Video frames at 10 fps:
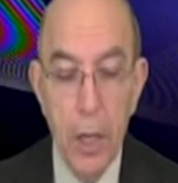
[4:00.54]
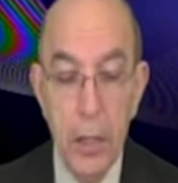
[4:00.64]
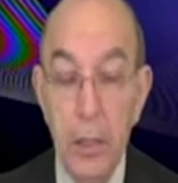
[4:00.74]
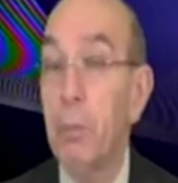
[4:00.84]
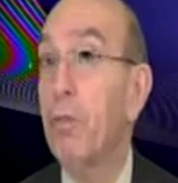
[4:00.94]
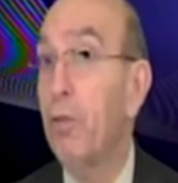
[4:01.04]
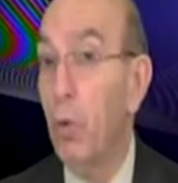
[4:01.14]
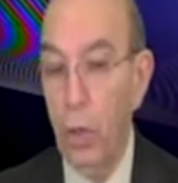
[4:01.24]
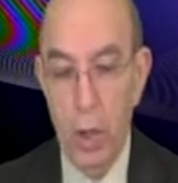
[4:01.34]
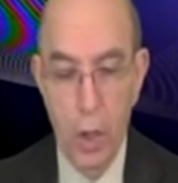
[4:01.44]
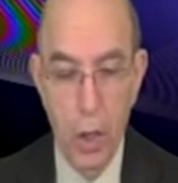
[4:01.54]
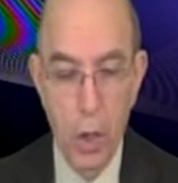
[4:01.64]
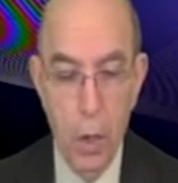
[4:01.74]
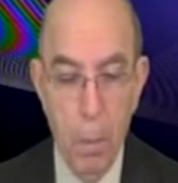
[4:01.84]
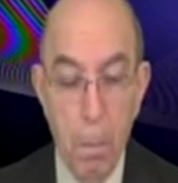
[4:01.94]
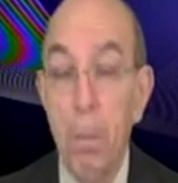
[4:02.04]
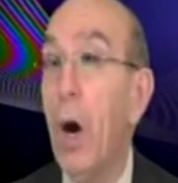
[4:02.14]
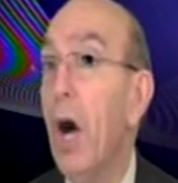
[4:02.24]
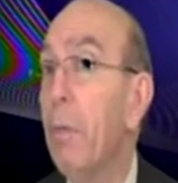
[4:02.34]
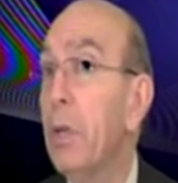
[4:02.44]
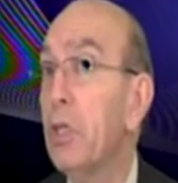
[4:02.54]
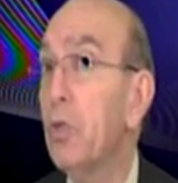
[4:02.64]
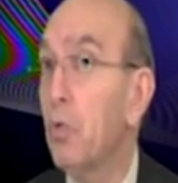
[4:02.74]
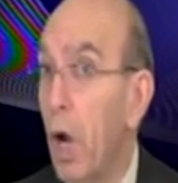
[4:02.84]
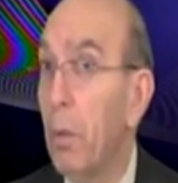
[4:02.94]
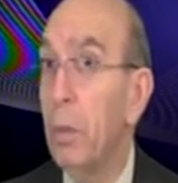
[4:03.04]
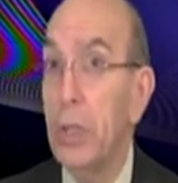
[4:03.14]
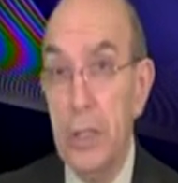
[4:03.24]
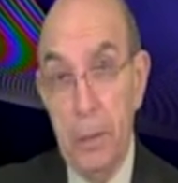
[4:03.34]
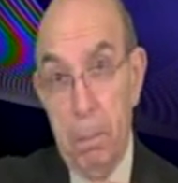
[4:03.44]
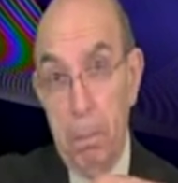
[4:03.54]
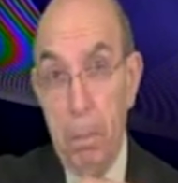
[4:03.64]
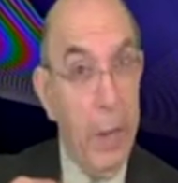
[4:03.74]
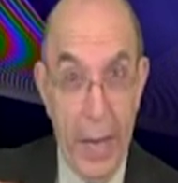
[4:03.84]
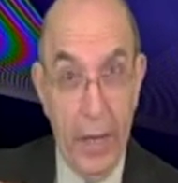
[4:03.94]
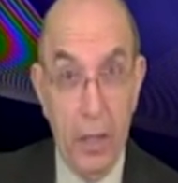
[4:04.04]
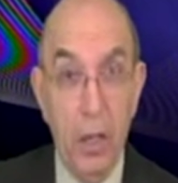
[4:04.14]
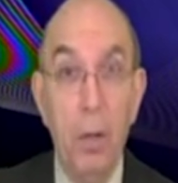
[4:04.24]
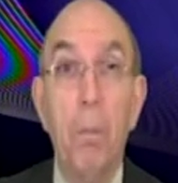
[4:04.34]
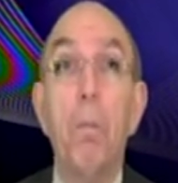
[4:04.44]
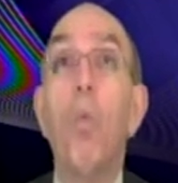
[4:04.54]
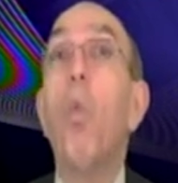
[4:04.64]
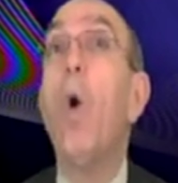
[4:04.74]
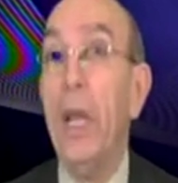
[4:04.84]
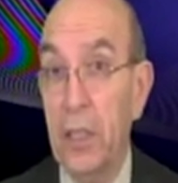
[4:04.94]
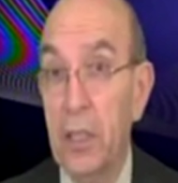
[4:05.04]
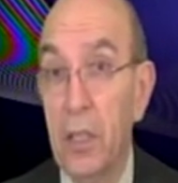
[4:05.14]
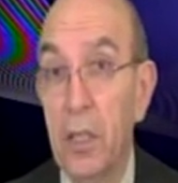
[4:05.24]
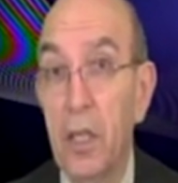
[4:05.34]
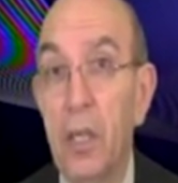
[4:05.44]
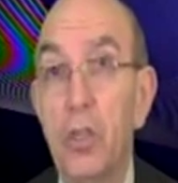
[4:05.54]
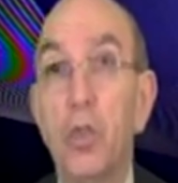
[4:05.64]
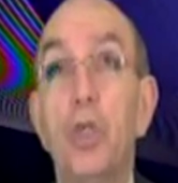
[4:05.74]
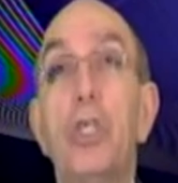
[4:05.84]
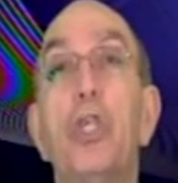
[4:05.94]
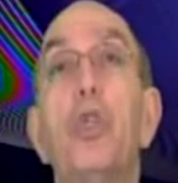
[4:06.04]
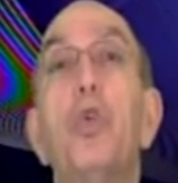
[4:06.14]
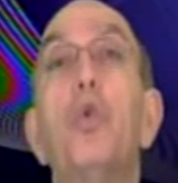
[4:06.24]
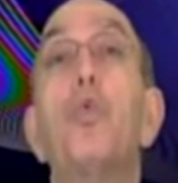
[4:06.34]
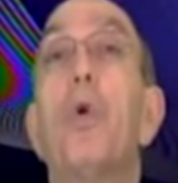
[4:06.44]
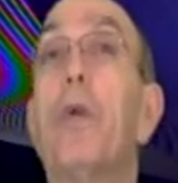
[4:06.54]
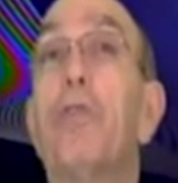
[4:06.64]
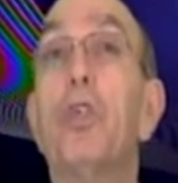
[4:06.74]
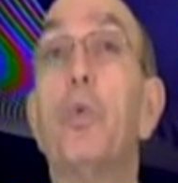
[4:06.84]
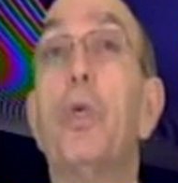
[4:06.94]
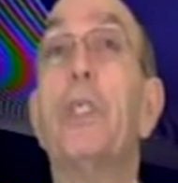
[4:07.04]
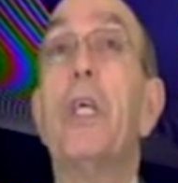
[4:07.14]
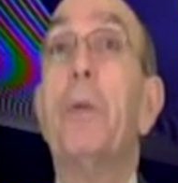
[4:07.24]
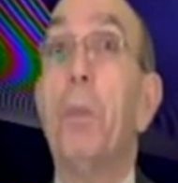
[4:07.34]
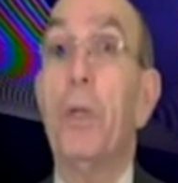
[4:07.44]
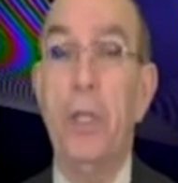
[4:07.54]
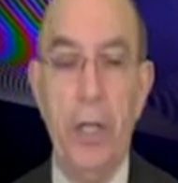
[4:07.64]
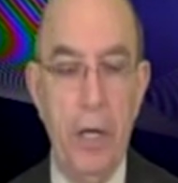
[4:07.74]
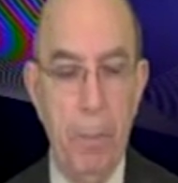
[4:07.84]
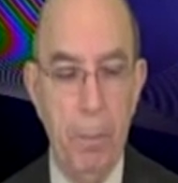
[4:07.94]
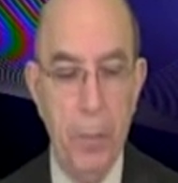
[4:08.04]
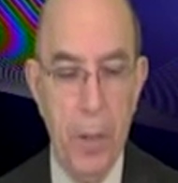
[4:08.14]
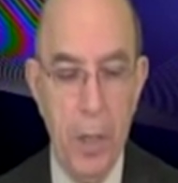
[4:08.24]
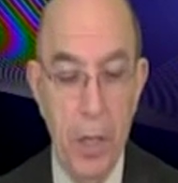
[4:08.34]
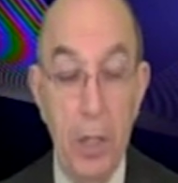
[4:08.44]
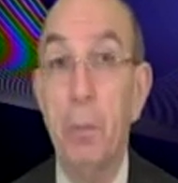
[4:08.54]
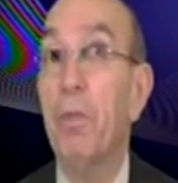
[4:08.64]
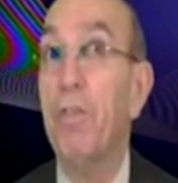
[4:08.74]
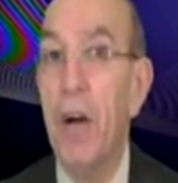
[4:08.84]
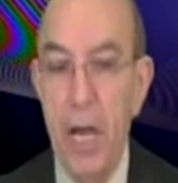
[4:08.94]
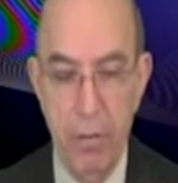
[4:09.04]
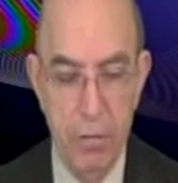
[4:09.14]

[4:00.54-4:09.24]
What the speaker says: Number 4, Bob is Robert's blank. What? So you need to use one of these words and put it here. Number 5,